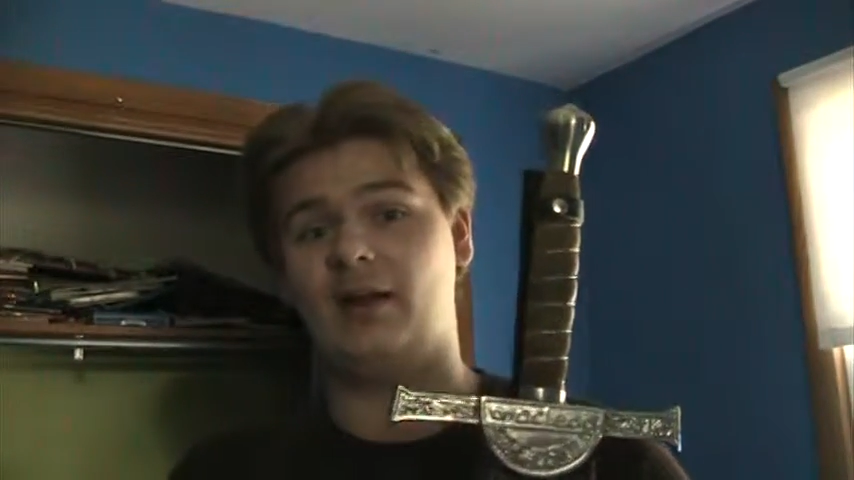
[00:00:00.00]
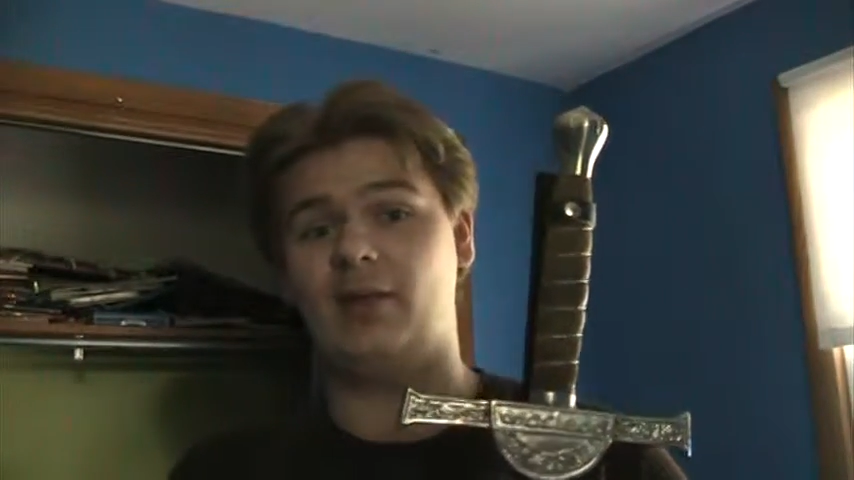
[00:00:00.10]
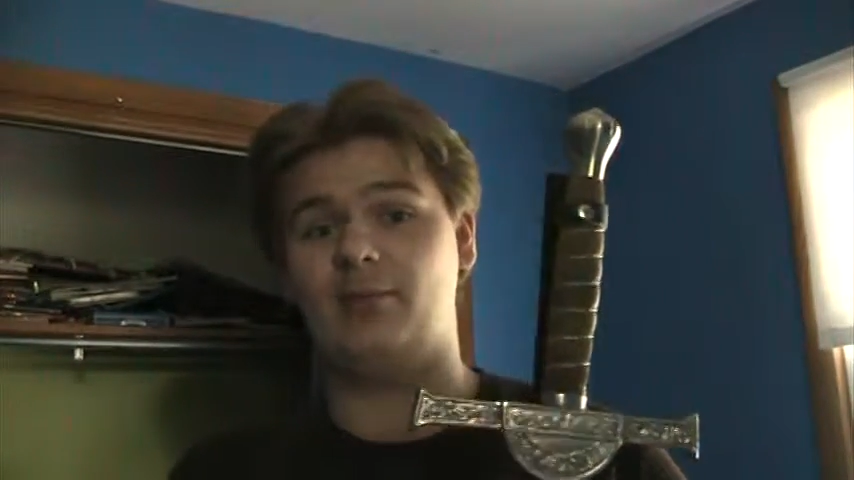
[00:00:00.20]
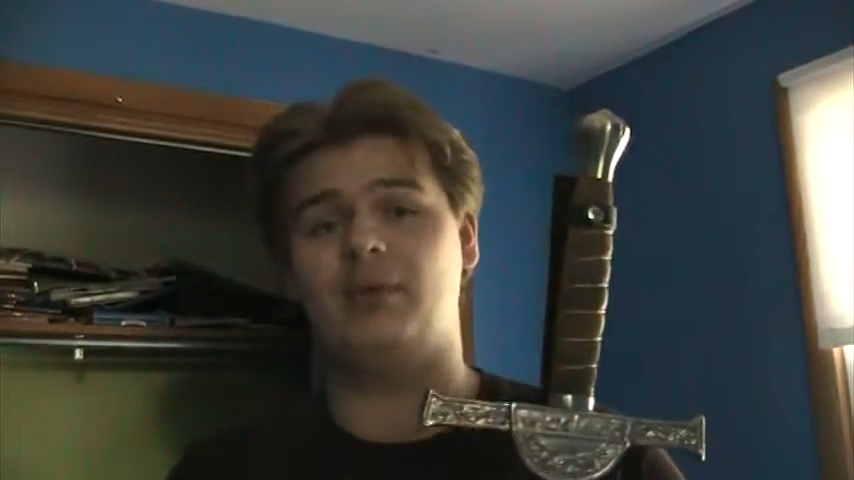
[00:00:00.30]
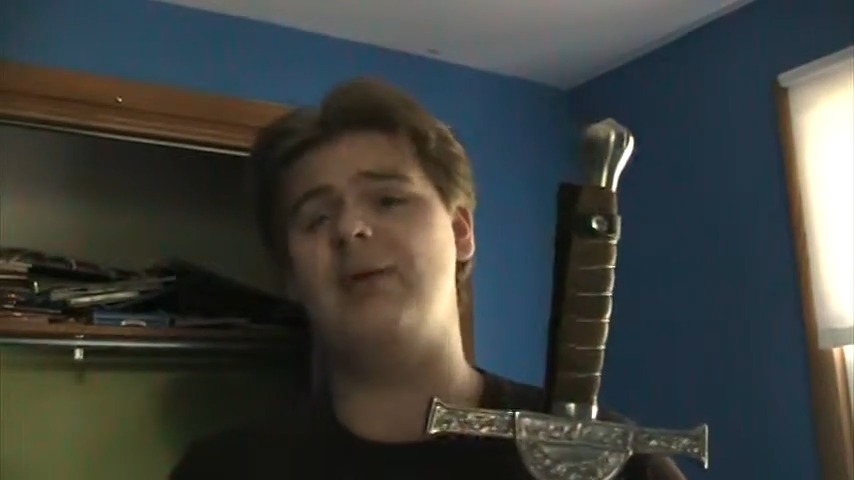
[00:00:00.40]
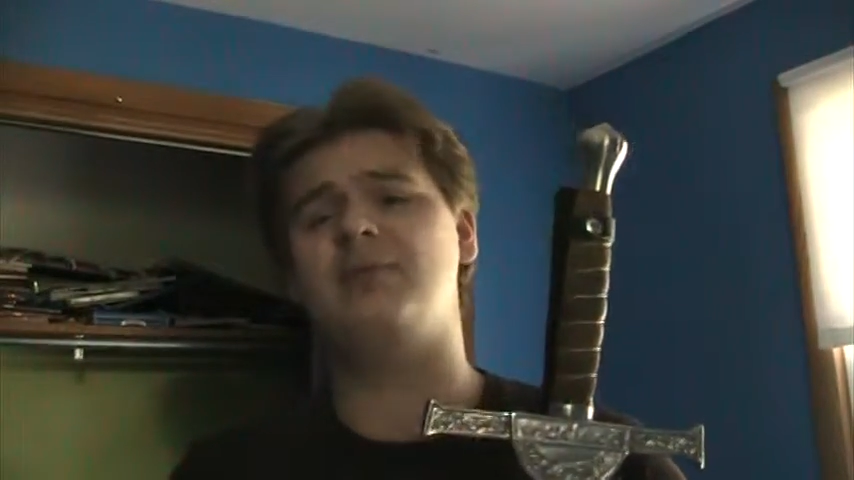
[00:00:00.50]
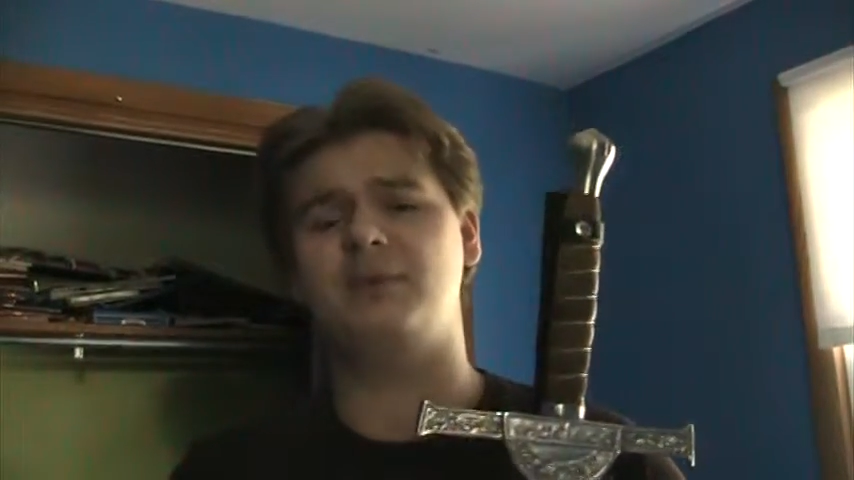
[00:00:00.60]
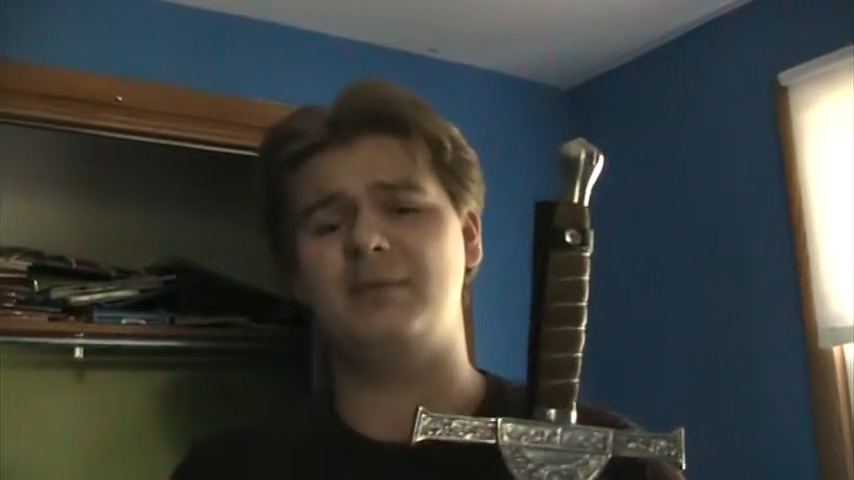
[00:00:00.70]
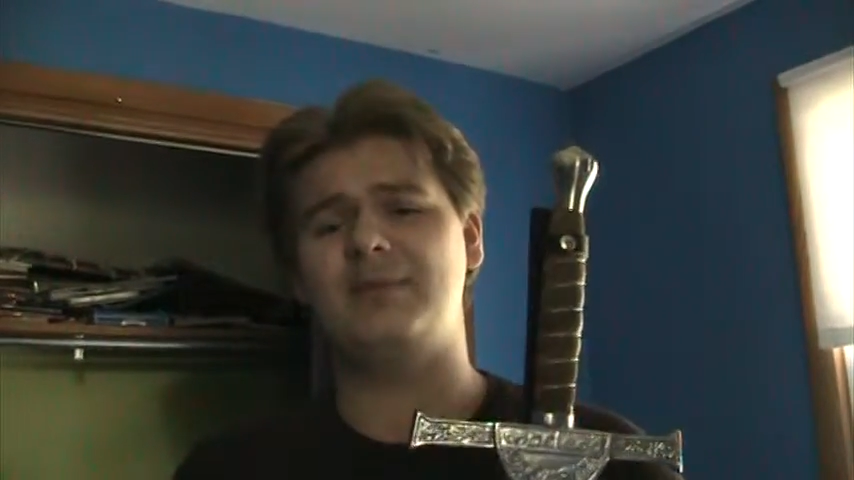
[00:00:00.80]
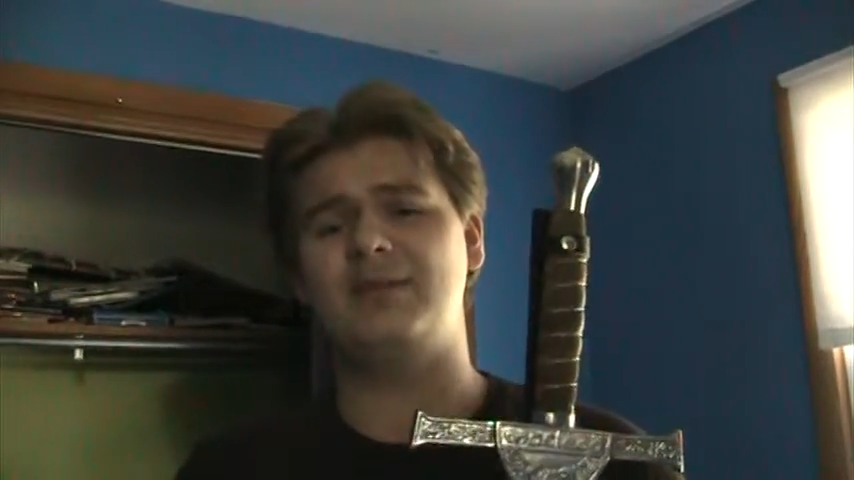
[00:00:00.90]
and I'll
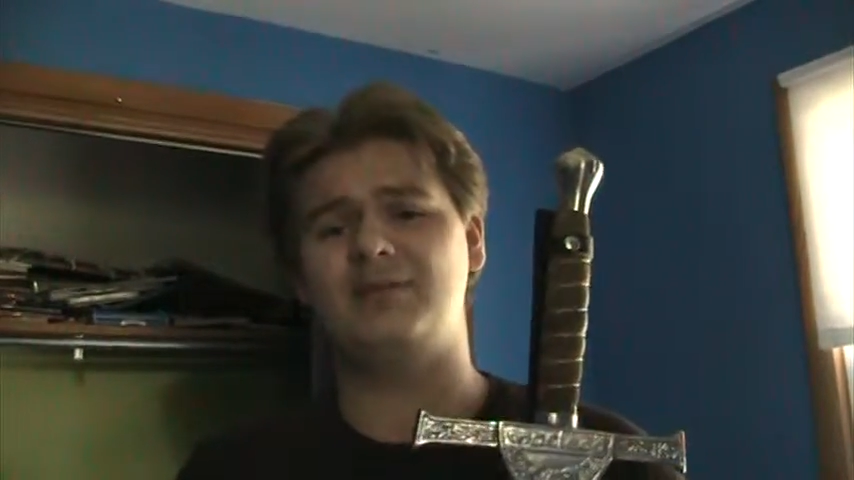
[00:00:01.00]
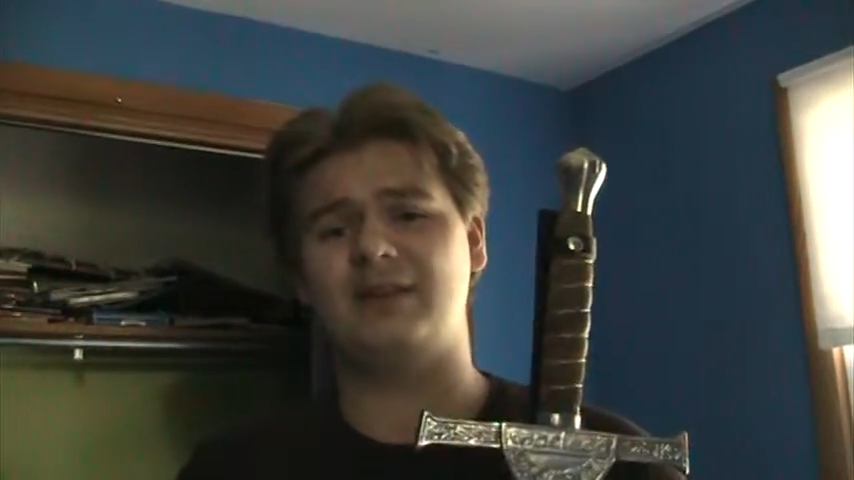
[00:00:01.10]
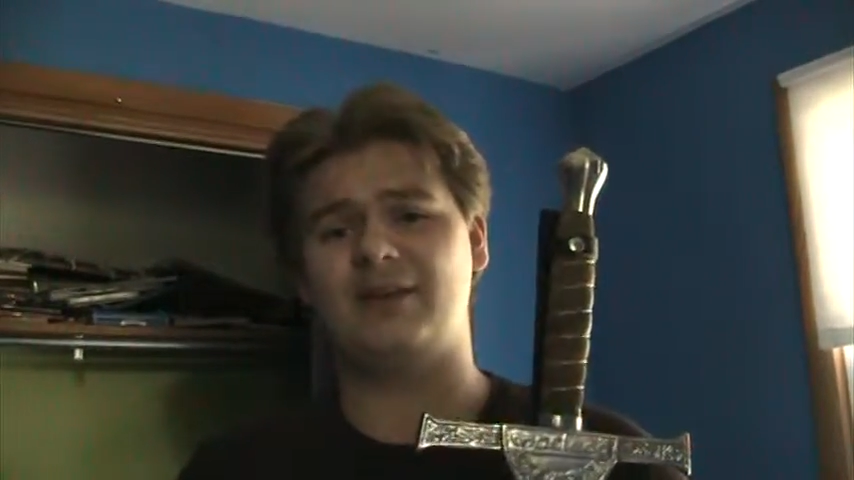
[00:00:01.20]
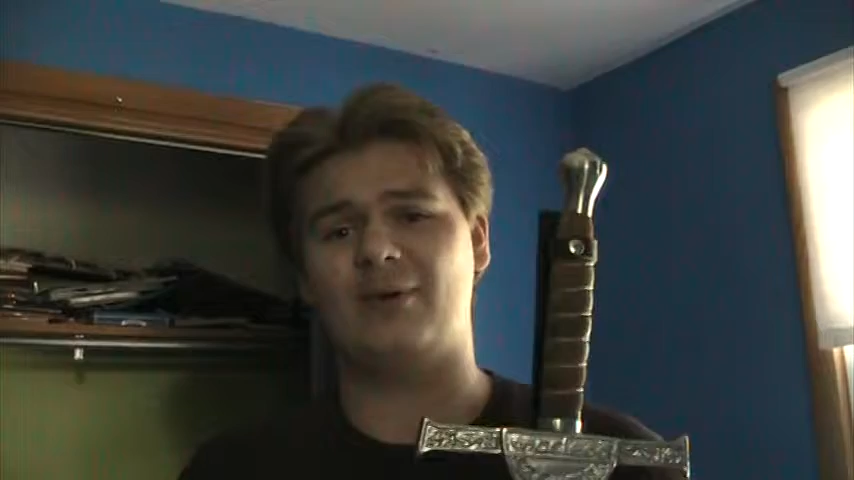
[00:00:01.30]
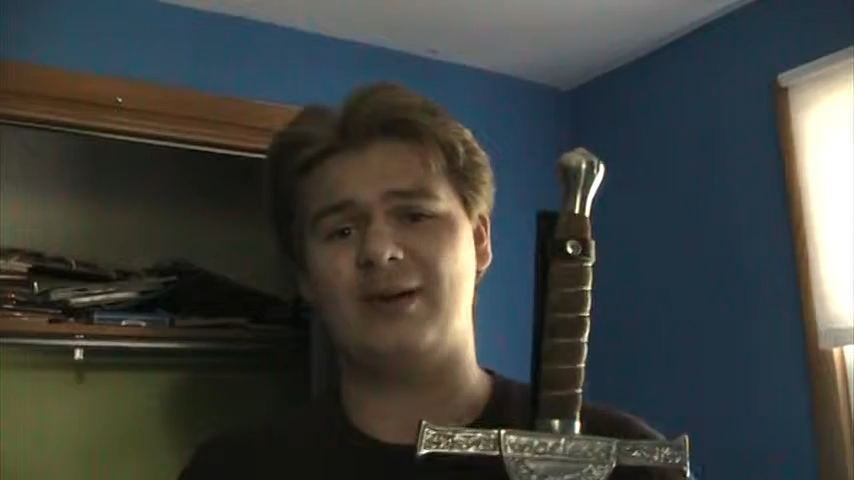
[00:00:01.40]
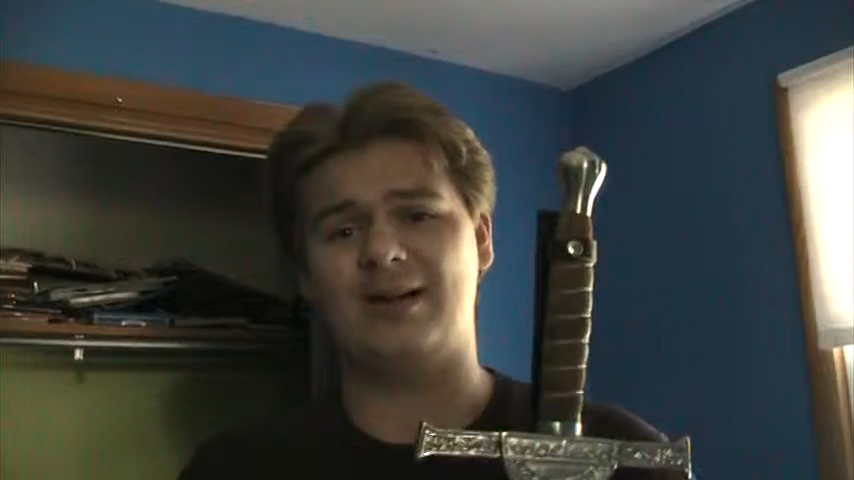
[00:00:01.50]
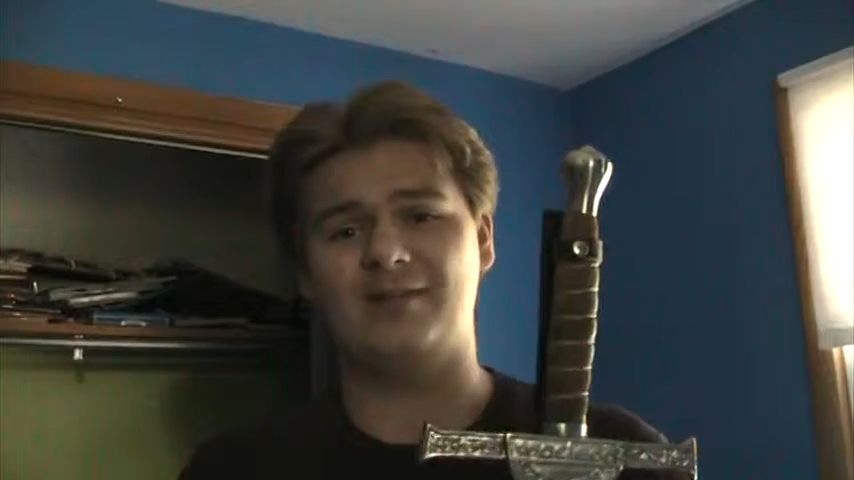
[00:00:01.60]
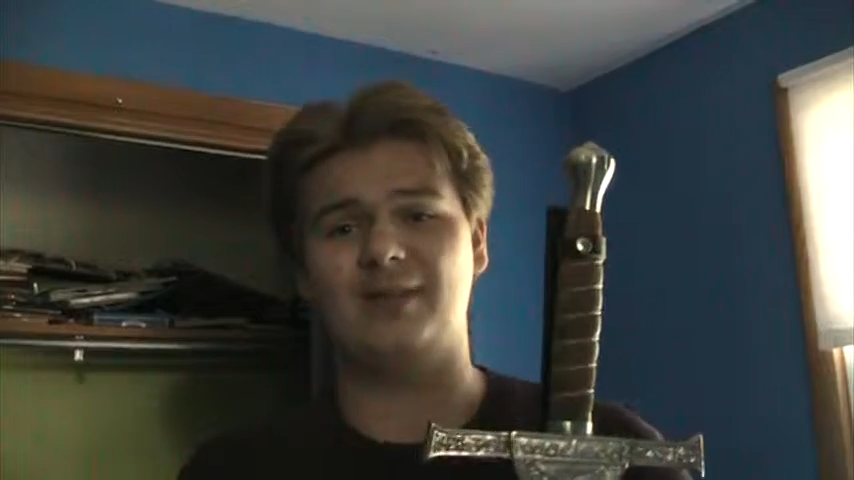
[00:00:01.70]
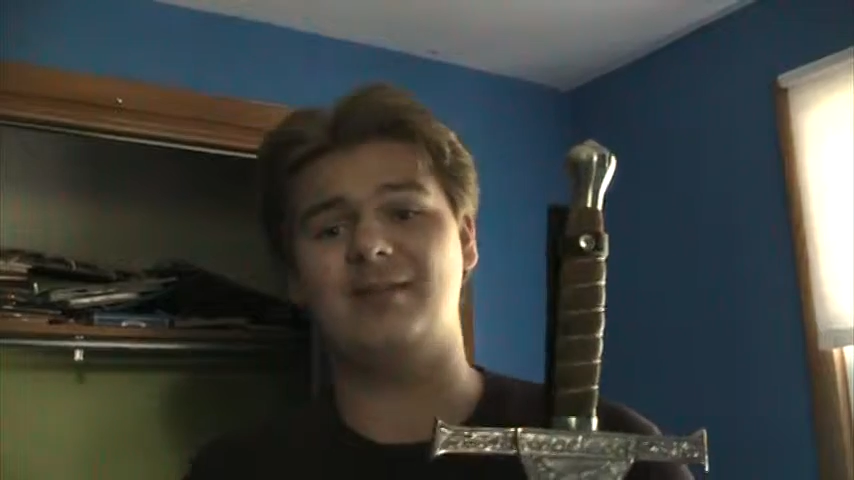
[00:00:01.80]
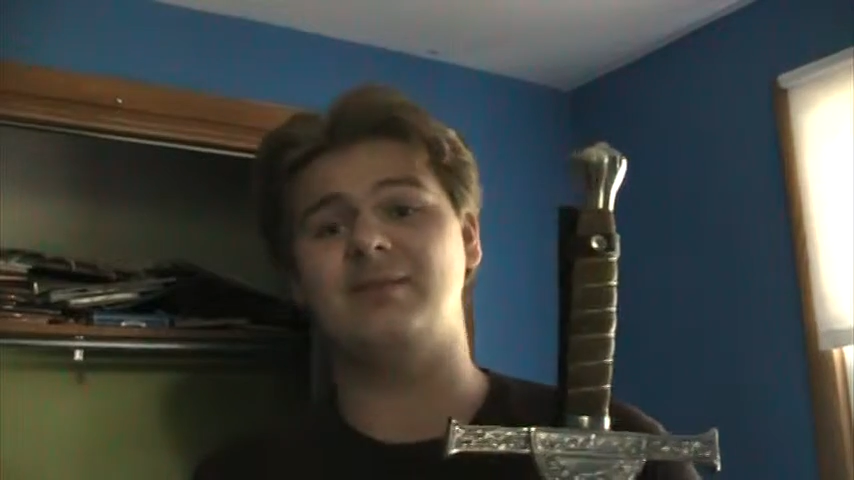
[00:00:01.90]
probably be using it quite
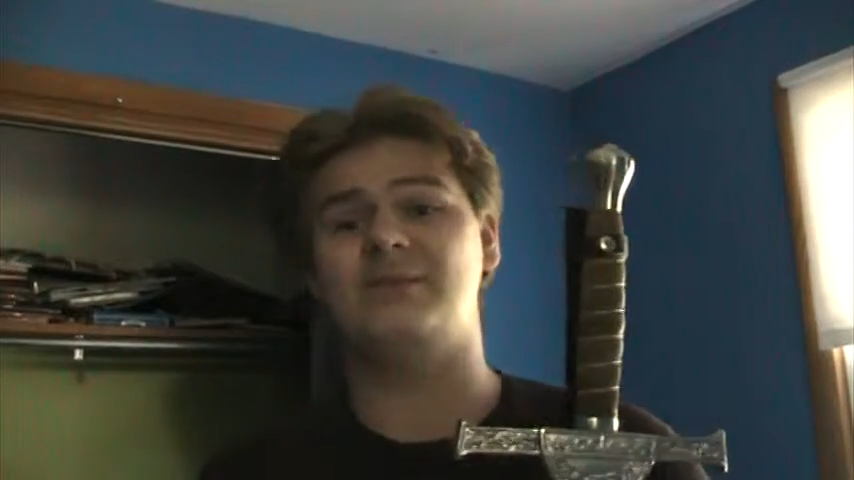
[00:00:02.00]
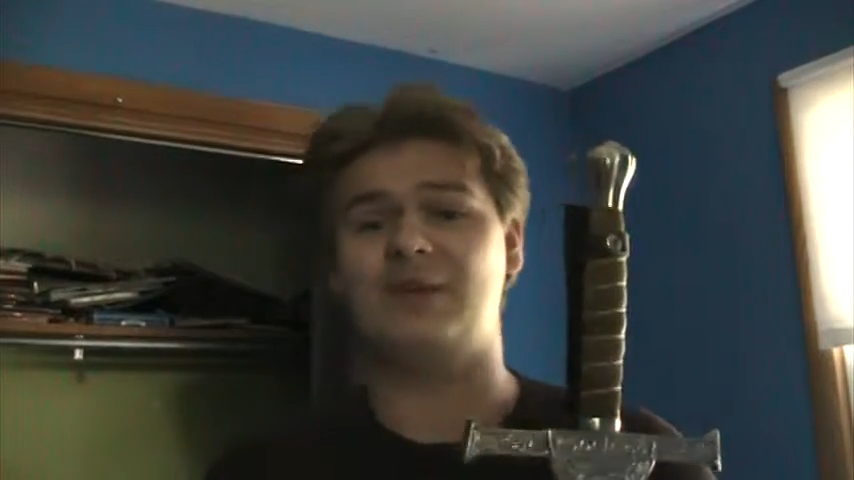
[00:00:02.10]
often.